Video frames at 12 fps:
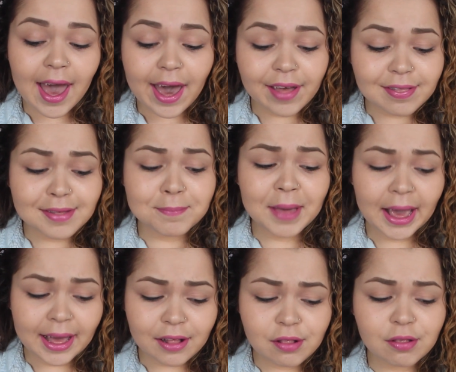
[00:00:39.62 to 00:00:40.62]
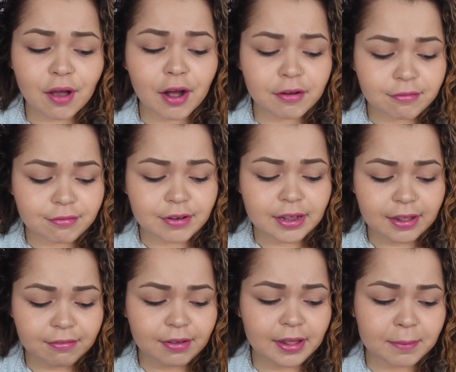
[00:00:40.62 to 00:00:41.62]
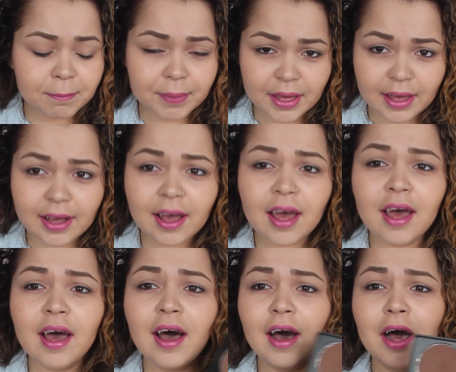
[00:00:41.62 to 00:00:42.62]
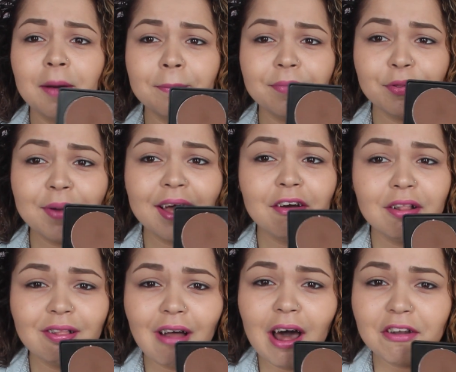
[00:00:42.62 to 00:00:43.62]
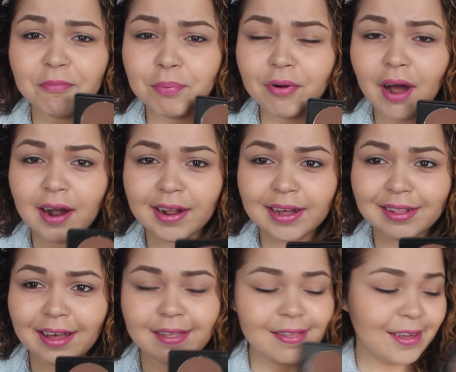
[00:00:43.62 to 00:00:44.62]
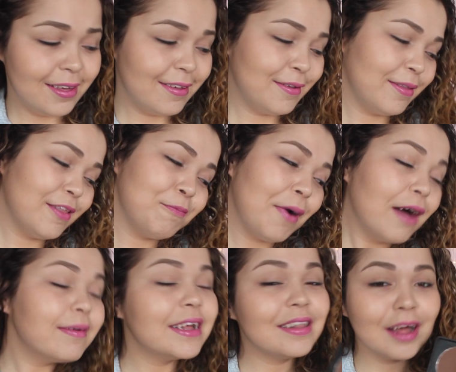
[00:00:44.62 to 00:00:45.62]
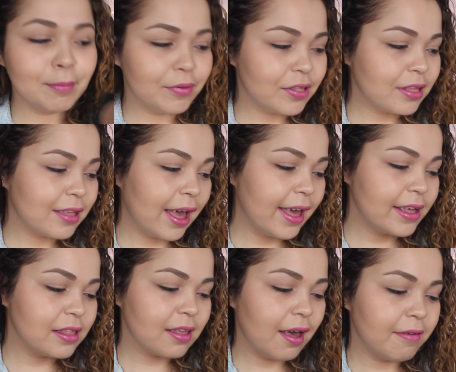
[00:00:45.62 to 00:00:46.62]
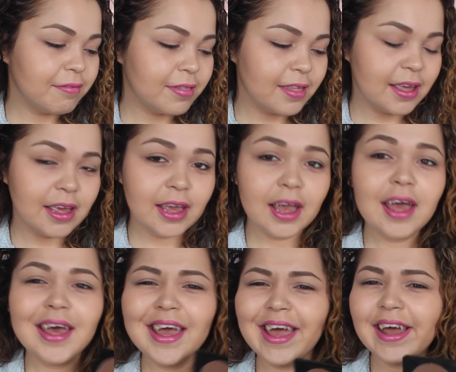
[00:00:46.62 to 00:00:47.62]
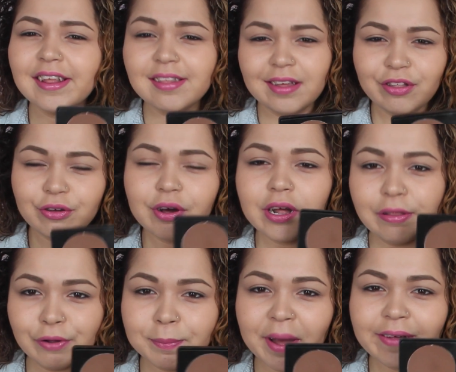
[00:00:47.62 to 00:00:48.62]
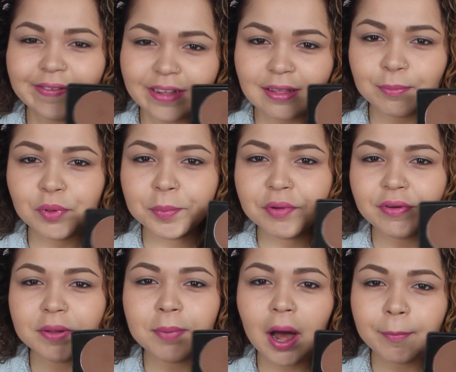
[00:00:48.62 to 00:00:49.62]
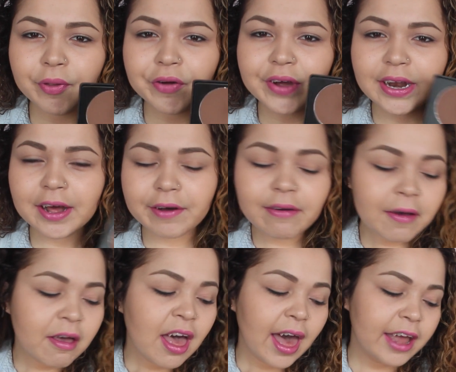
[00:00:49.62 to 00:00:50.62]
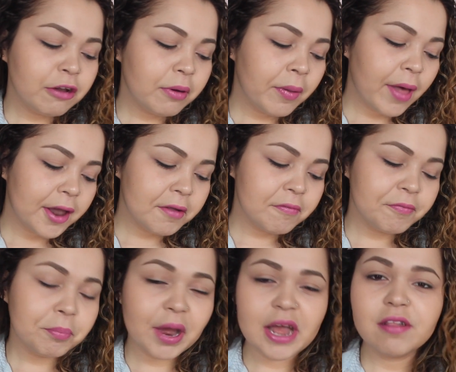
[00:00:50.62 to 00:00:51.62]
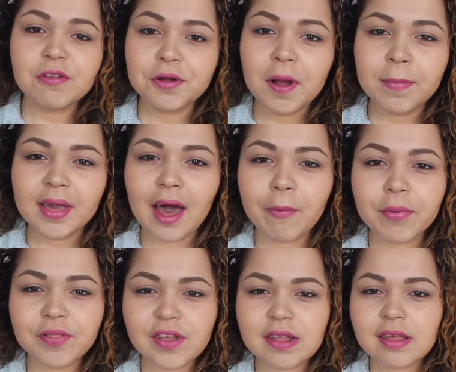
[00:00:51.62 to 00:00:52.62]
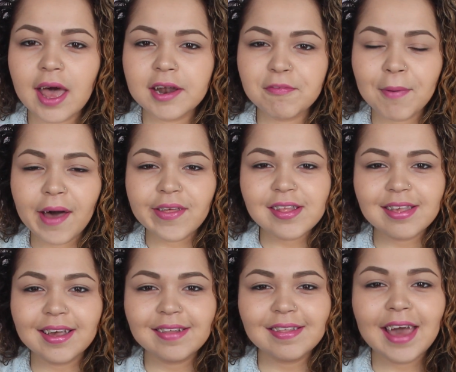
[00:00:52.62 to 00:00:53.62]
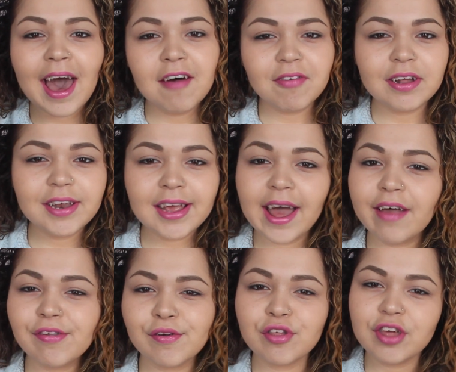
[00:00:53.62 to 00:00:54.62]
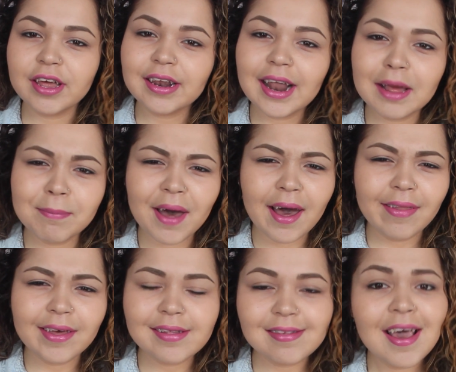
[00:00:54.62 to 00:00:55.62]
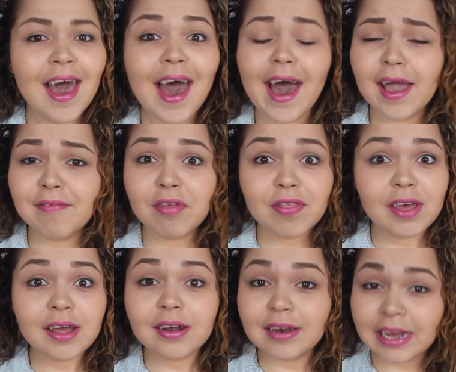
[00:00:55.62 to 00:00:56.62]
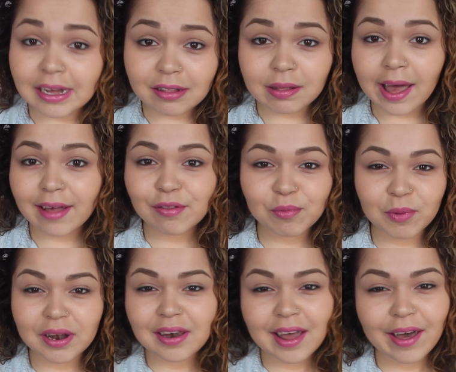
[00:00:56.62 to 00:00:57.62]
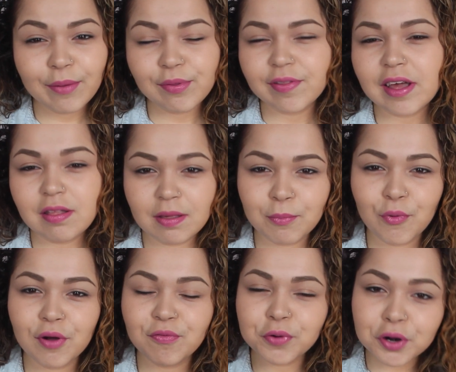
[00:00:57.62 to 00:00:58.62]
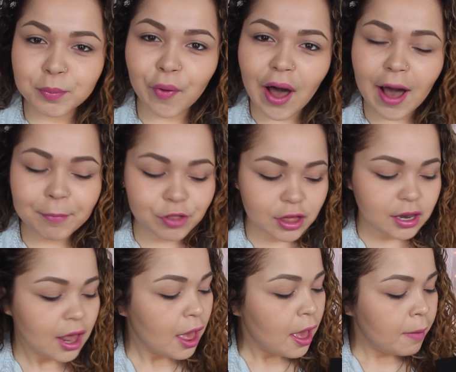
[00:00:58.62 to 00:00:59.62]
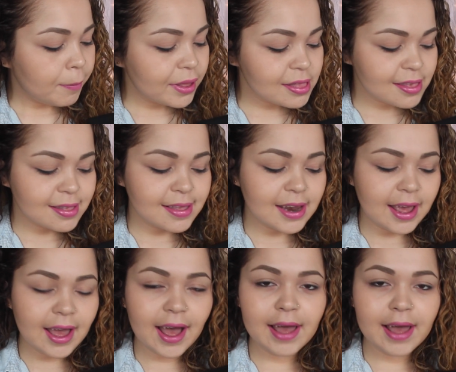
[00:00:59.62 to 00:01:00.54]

and the pans are really big. You get a lot of product. I think it's probably double the size of the Anastasia contour palette that seems to be really popular right now. I know a lot of brands are coming out with these kind of palettes, like Kat Von D has her Shade Light palette. I even think NYX has one now, so that's a more affordable option. But today